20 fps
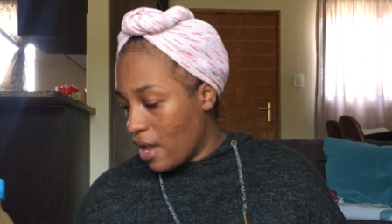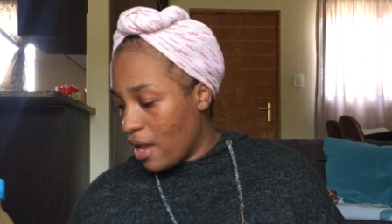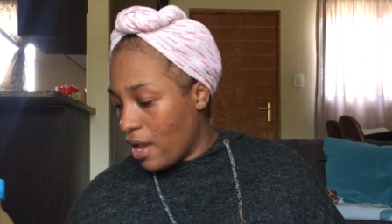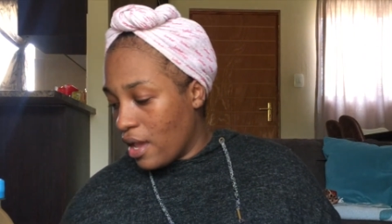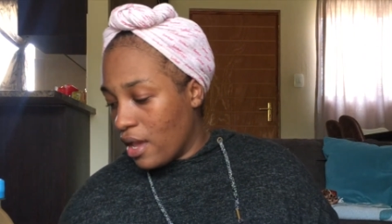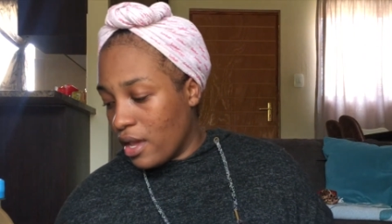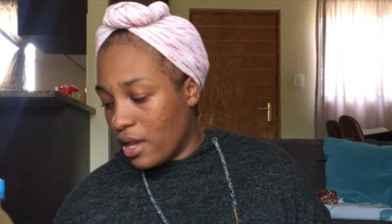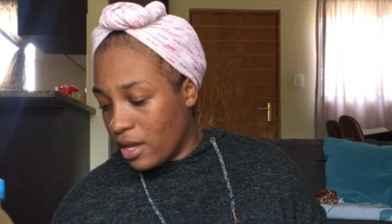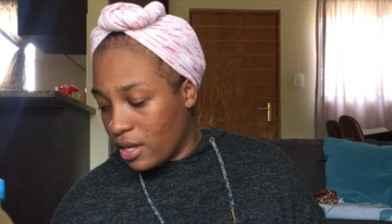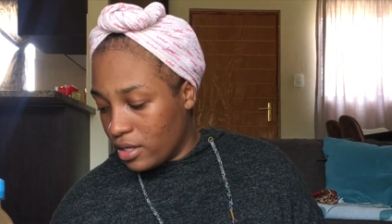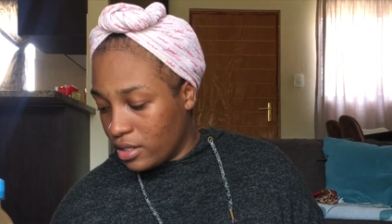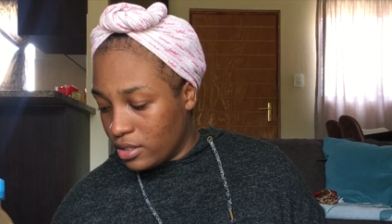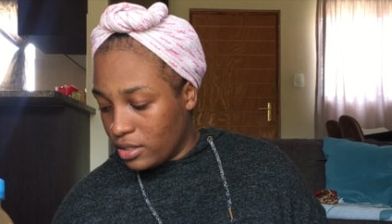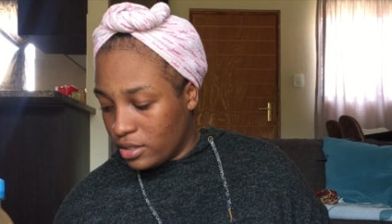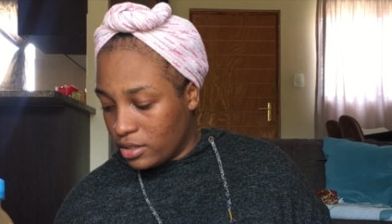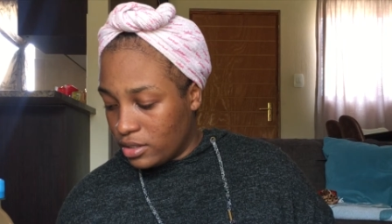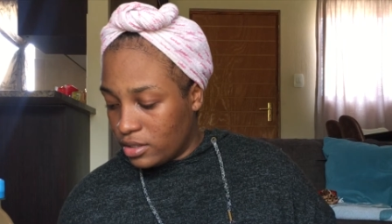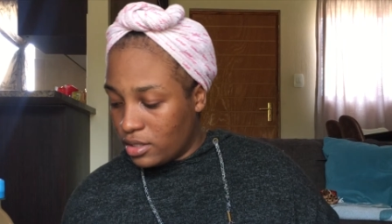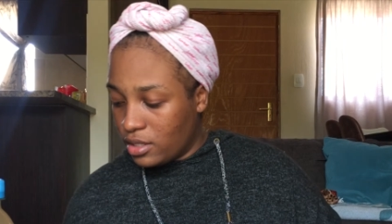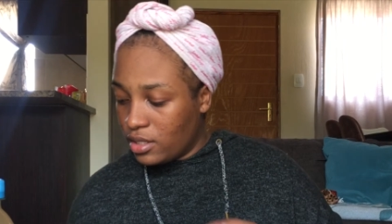
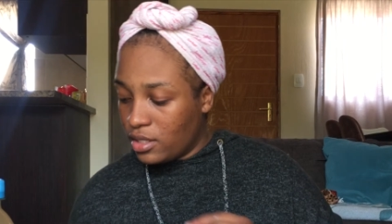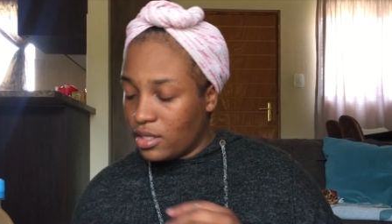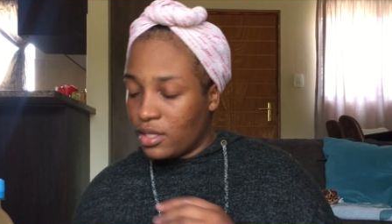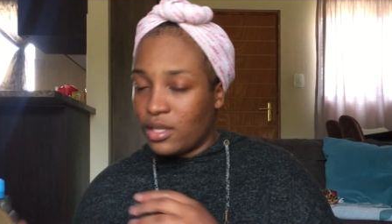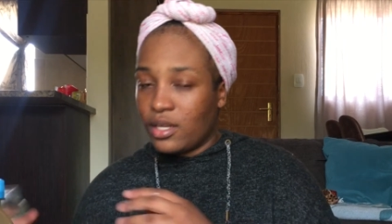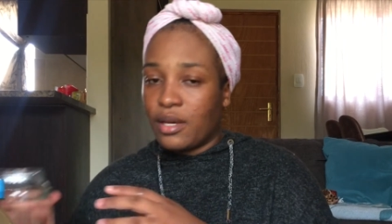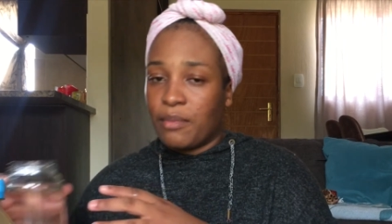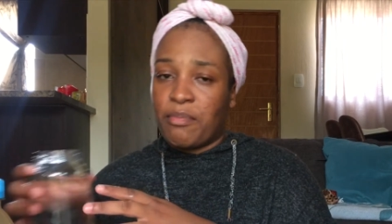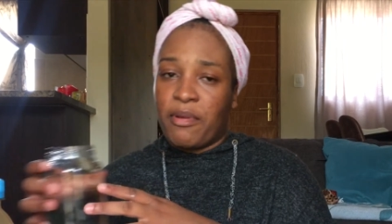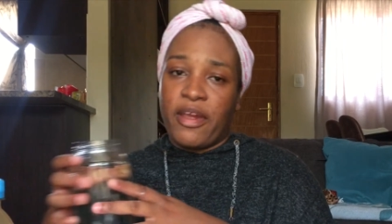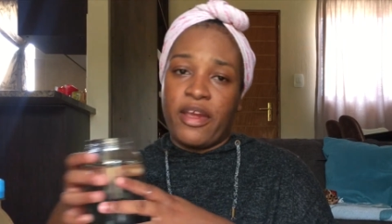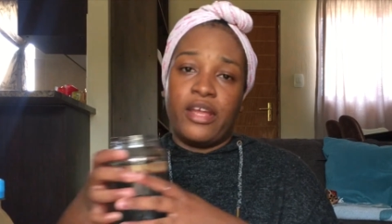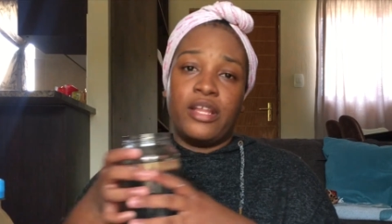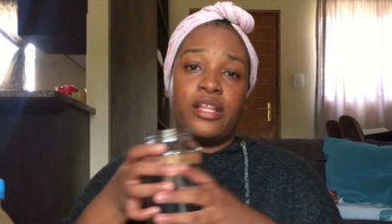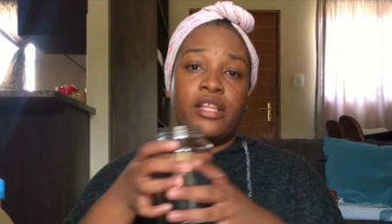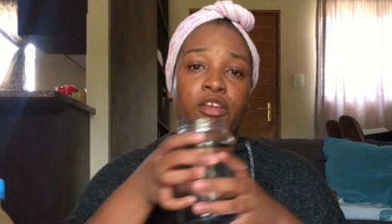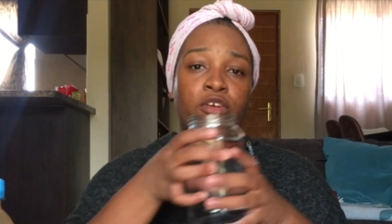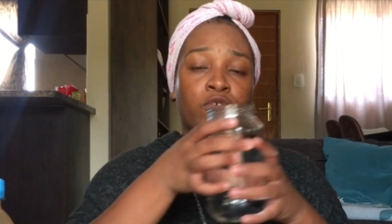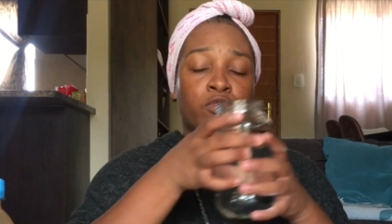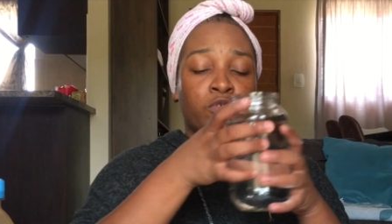and
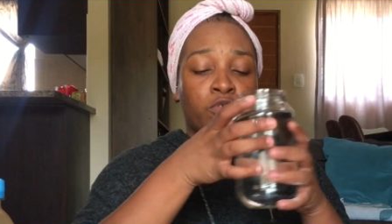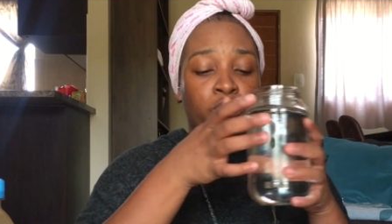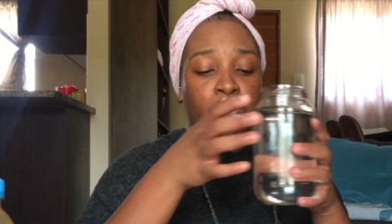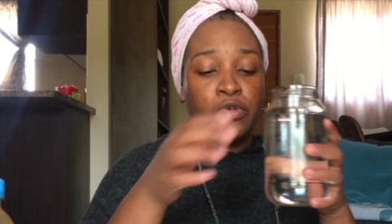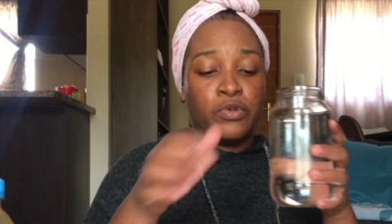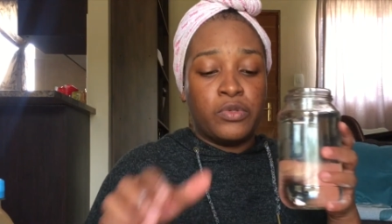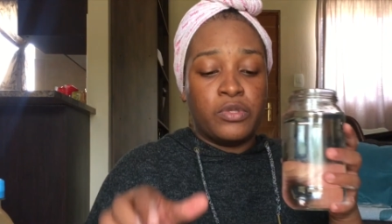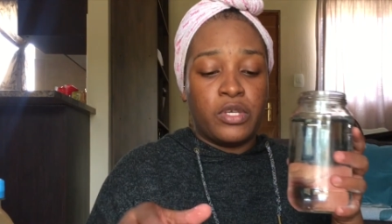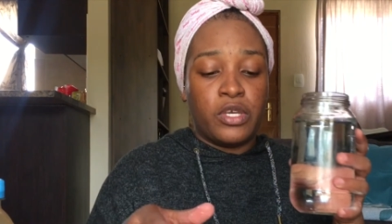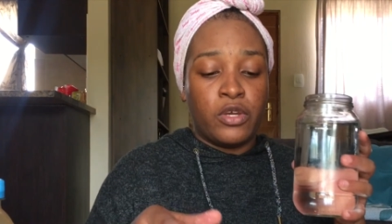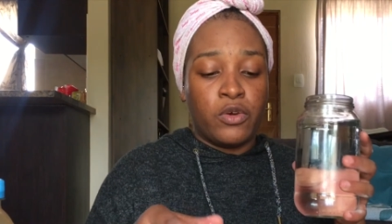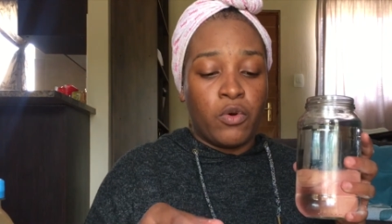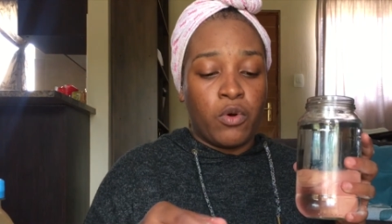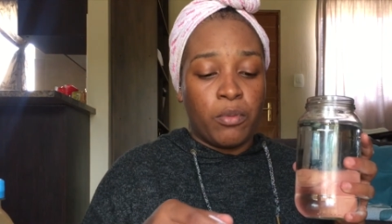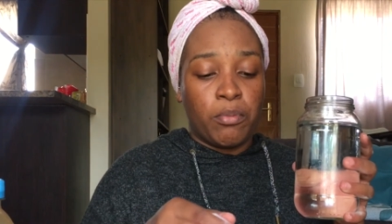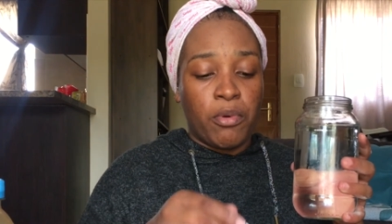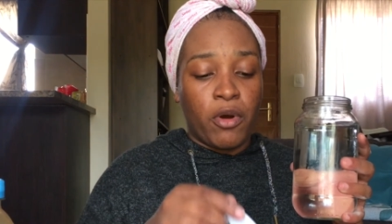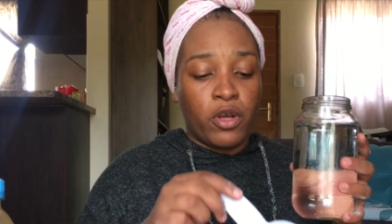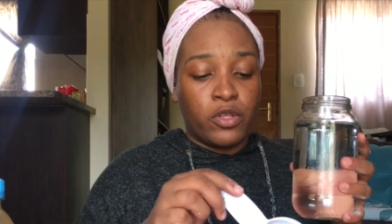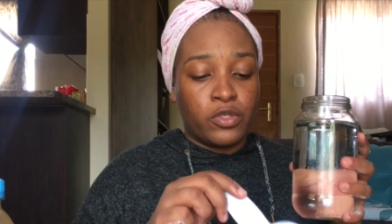apparently also use equal
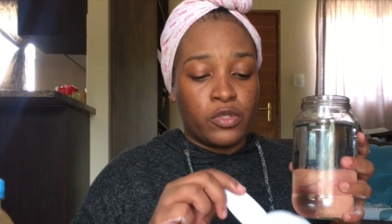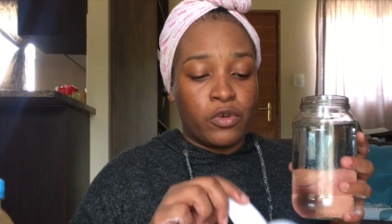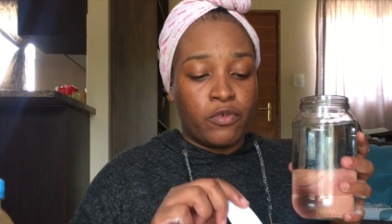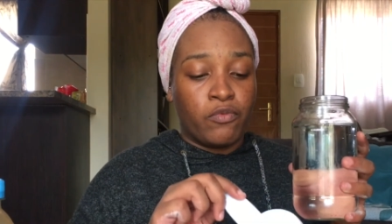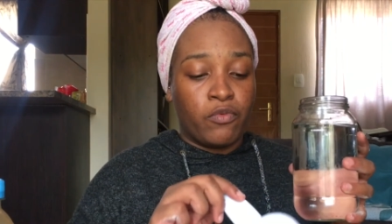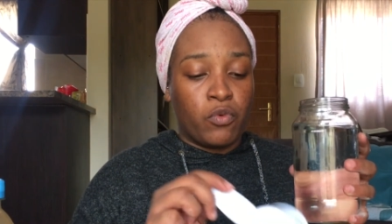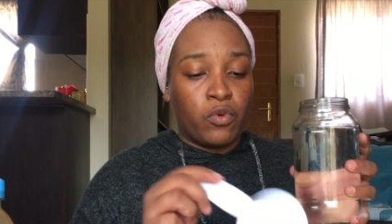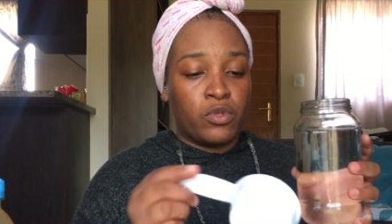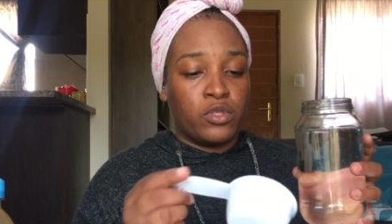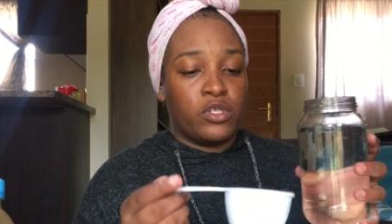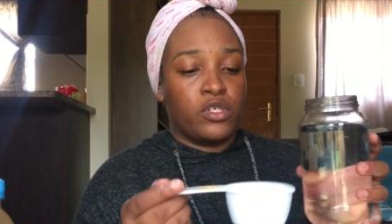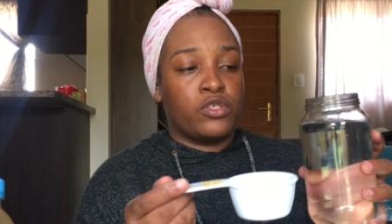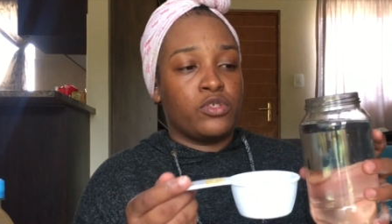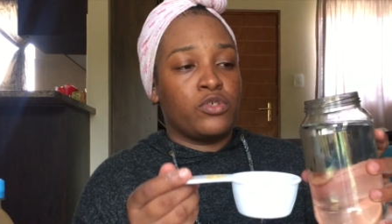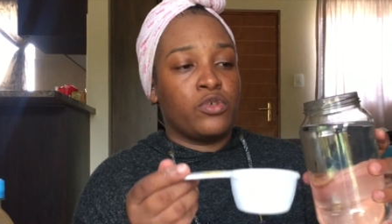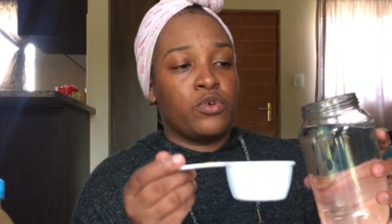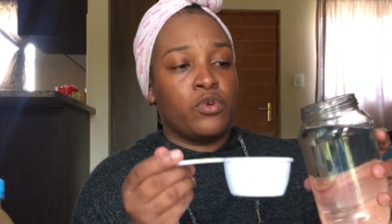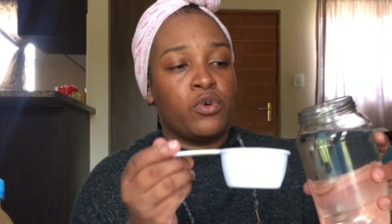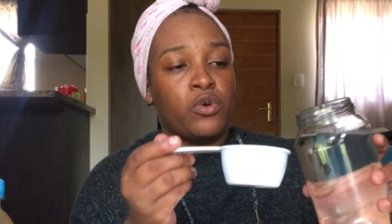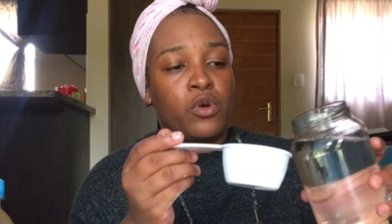parts of water
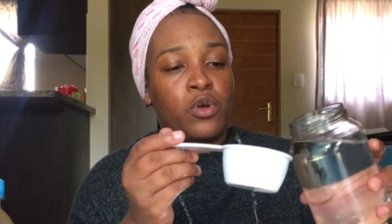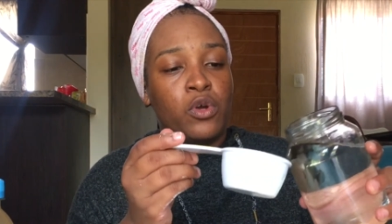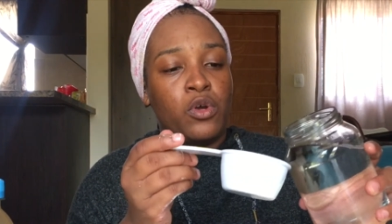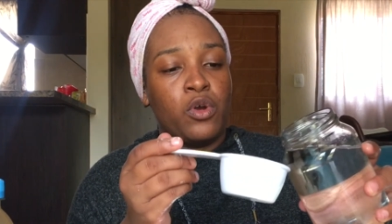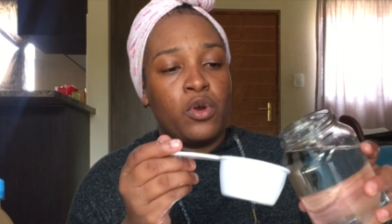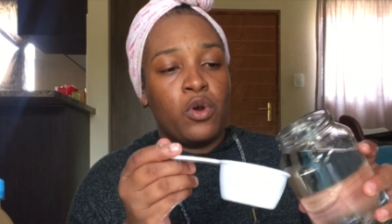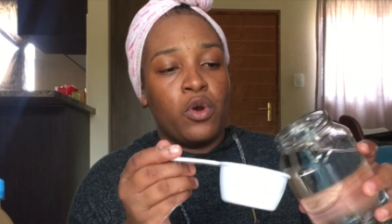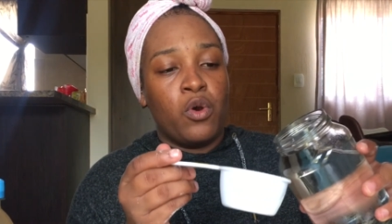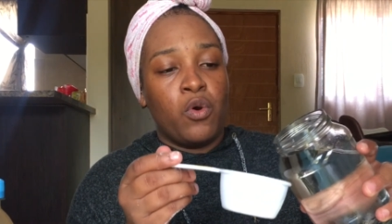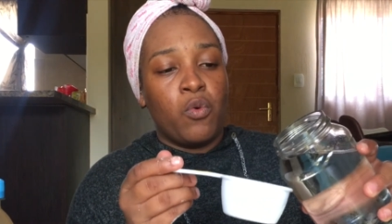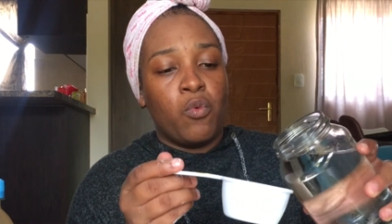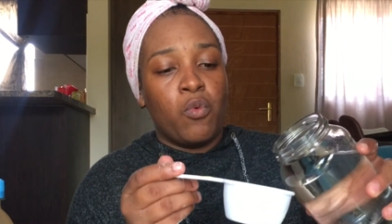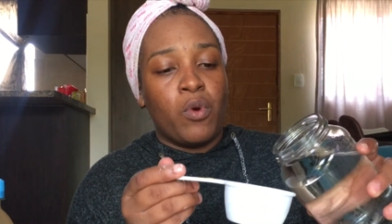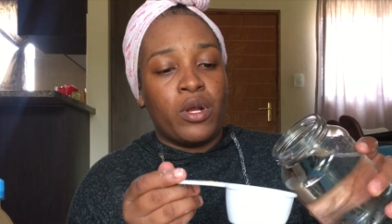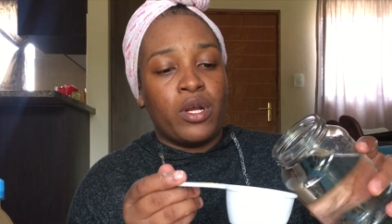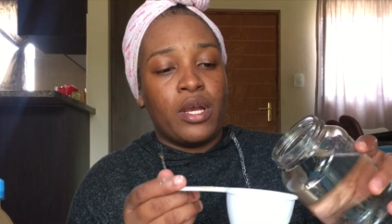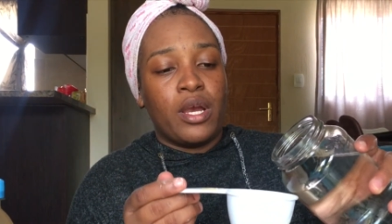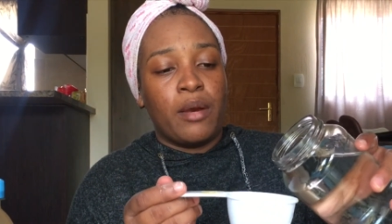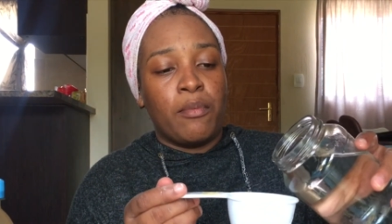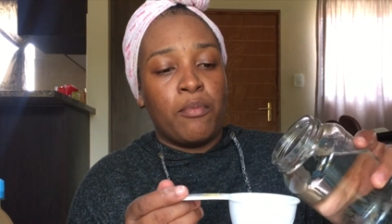so
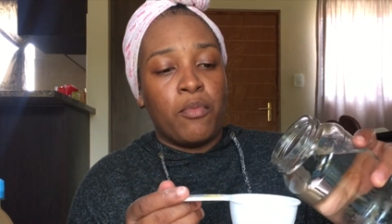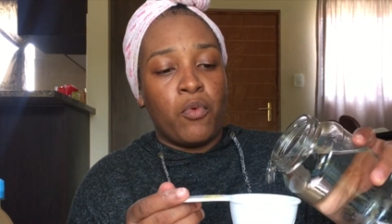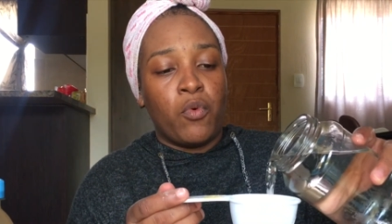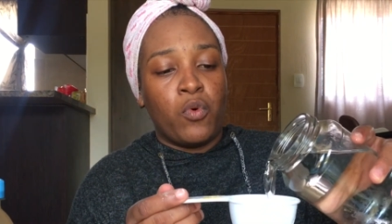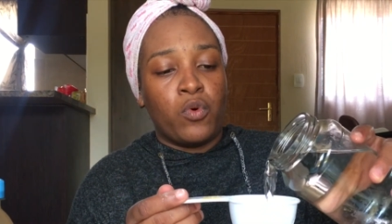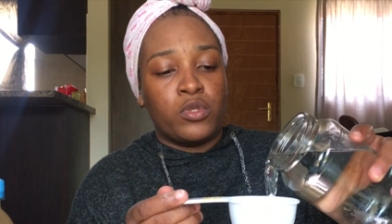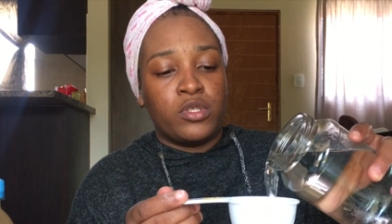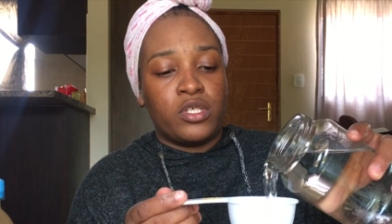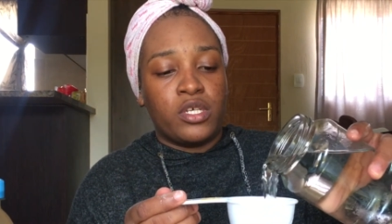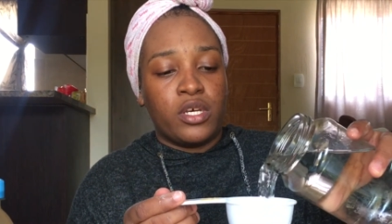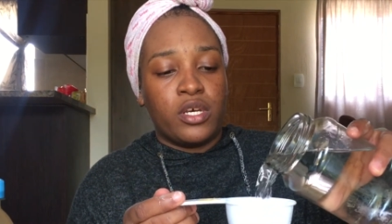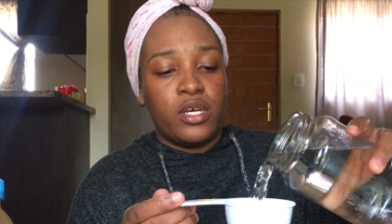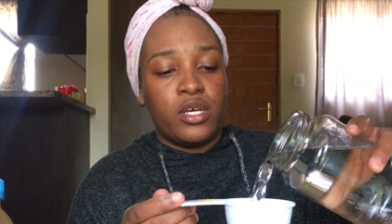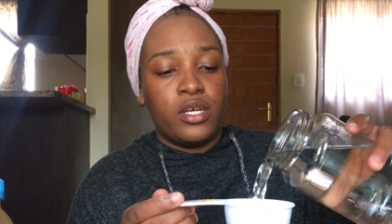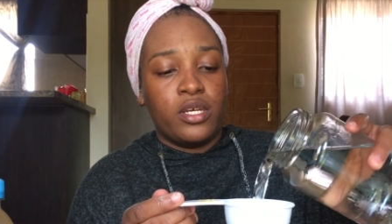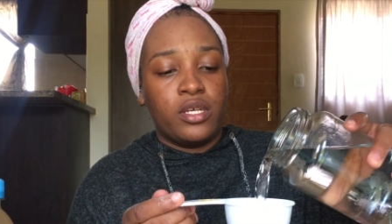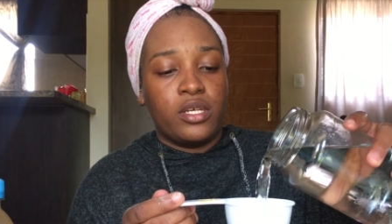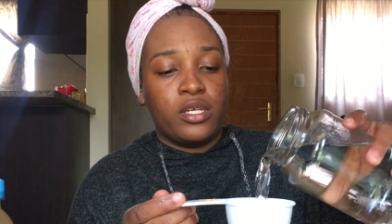one cup water